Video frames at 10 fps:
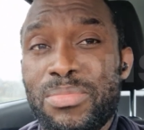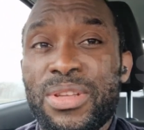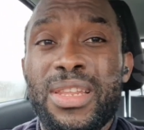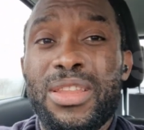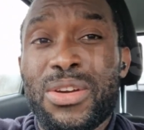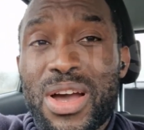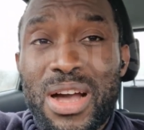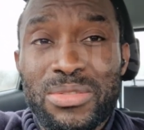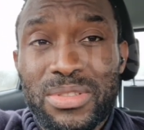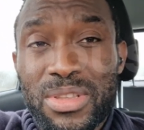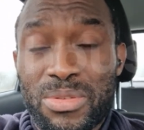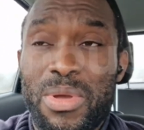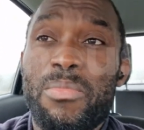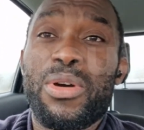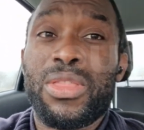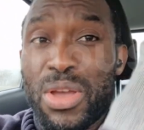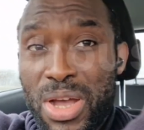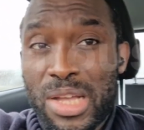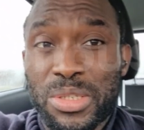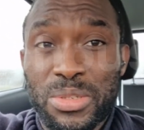But in your house, but your
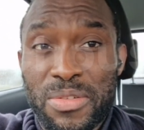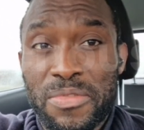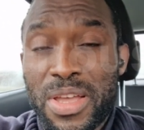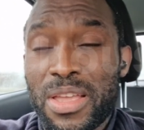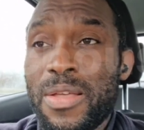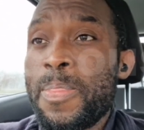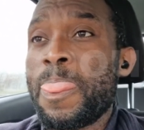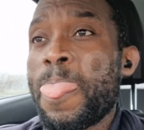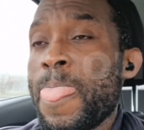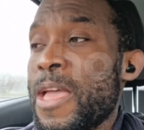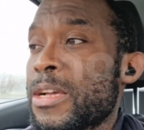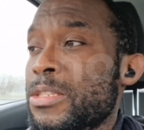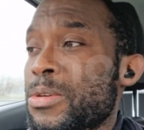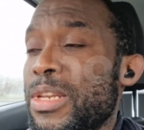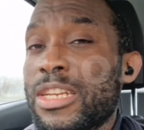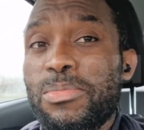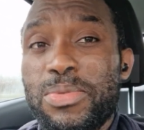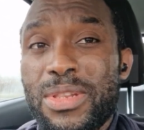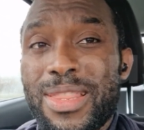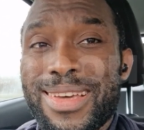house is on fire. So let's
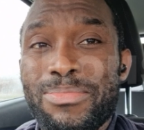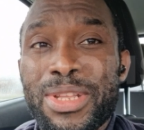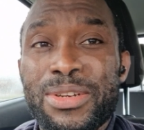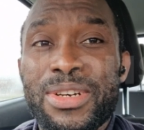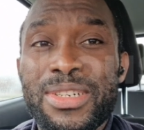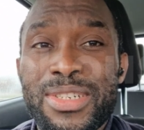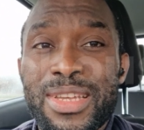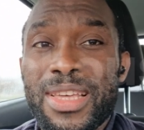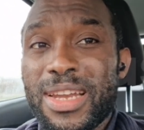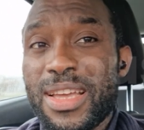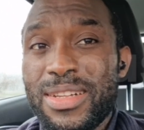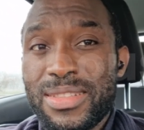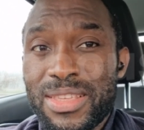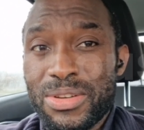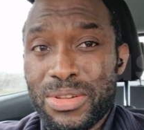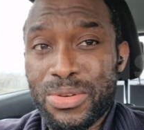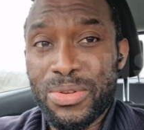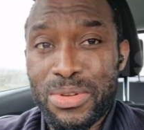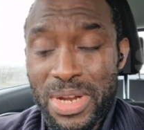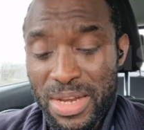put that mitochondria, that health thing on
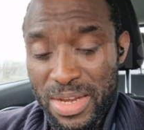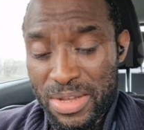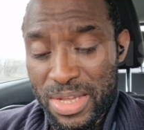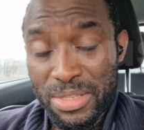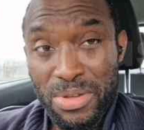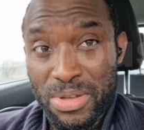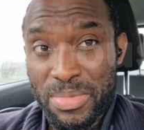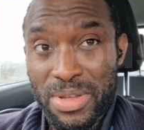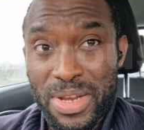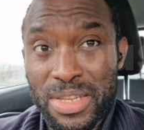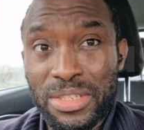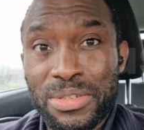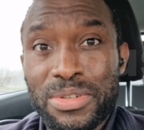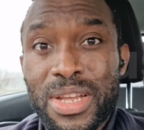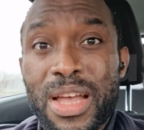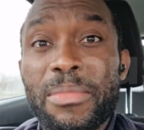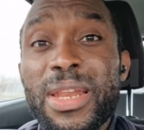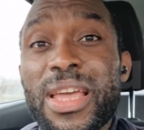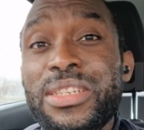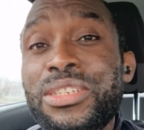hold right now and talk about Nigeria. I'm a
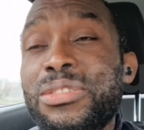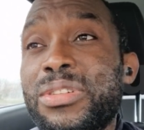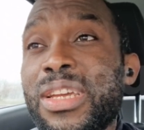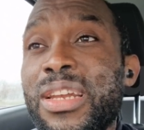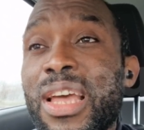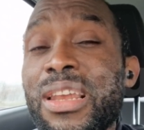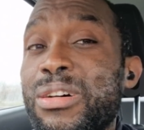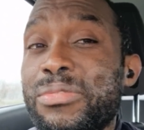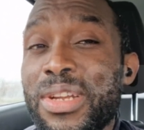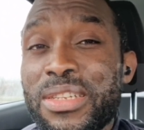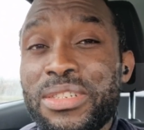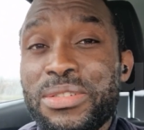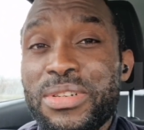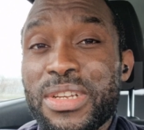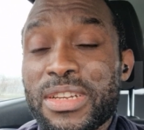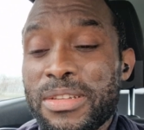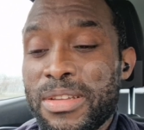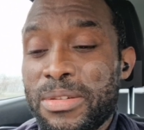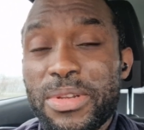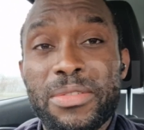Nigerian. I love Nigeria.
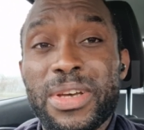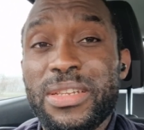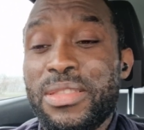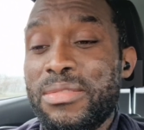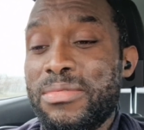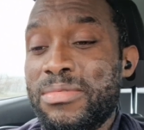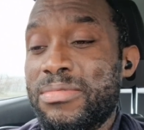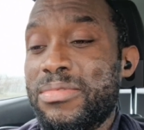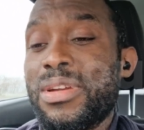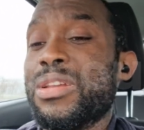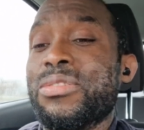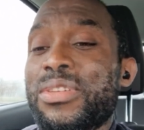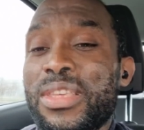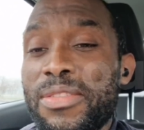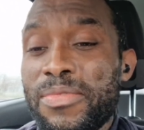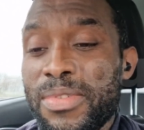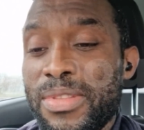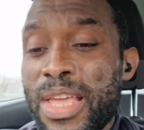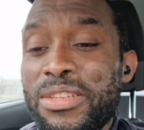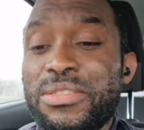Never trade or give
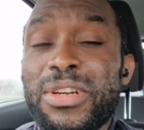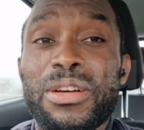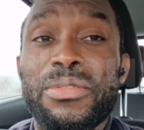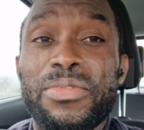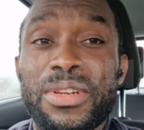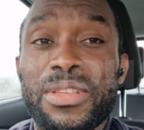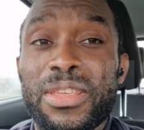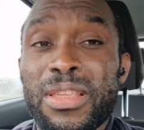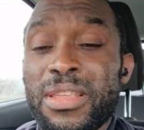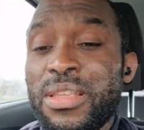Nigeria up for nothing.